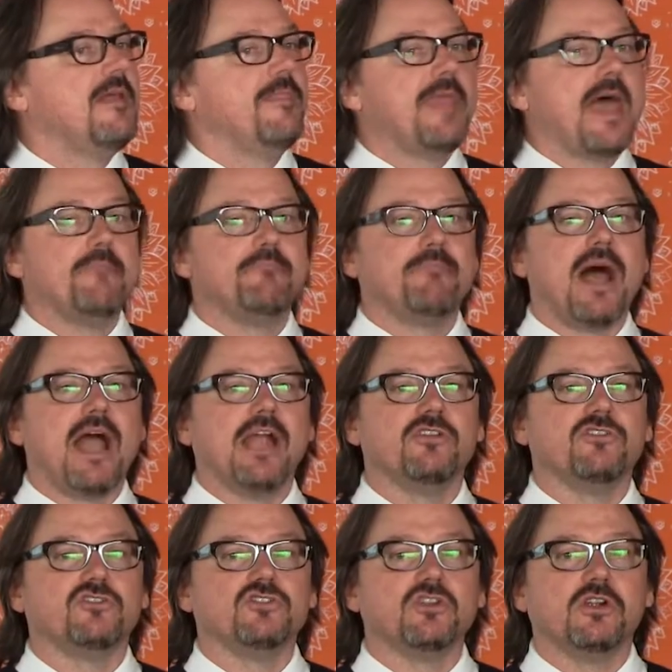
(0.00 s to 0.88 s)
that
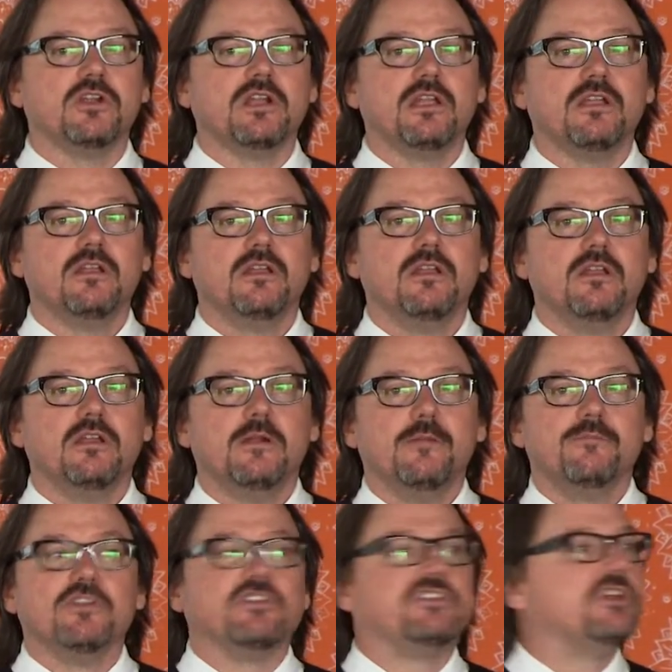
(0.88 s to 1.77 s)
buyer's journey.
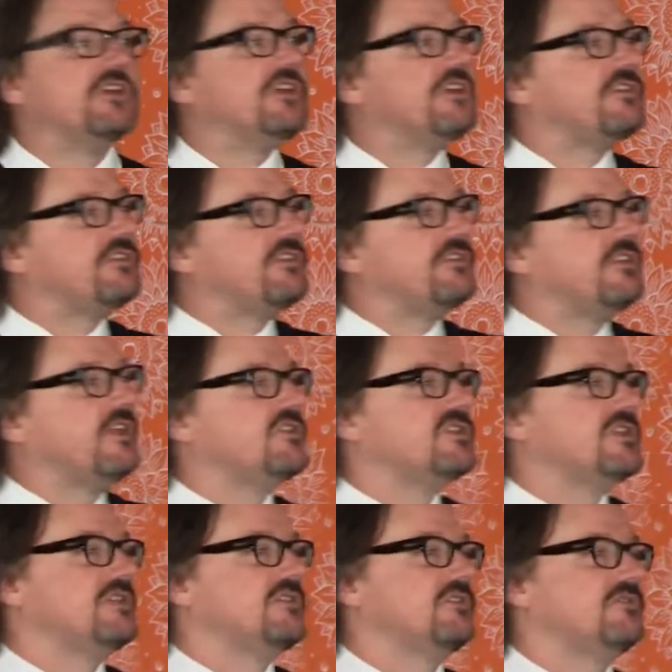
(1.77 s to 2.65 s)
The Serious
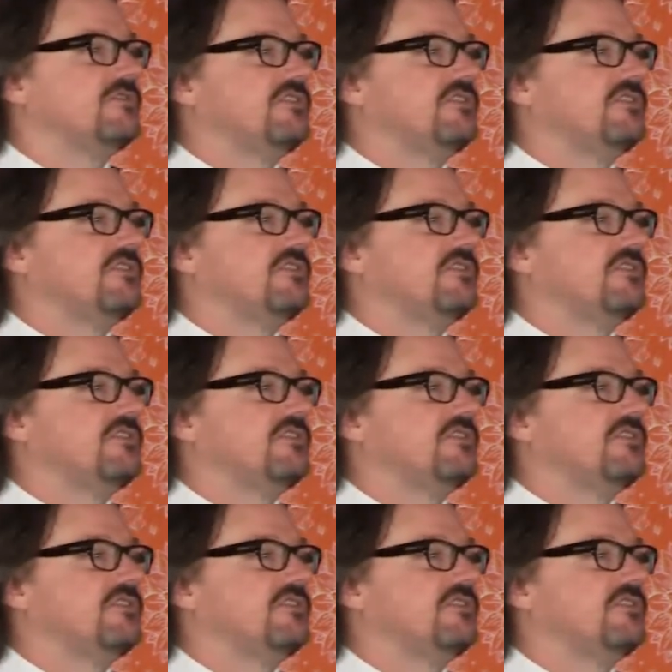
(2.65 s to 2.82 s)
Decisions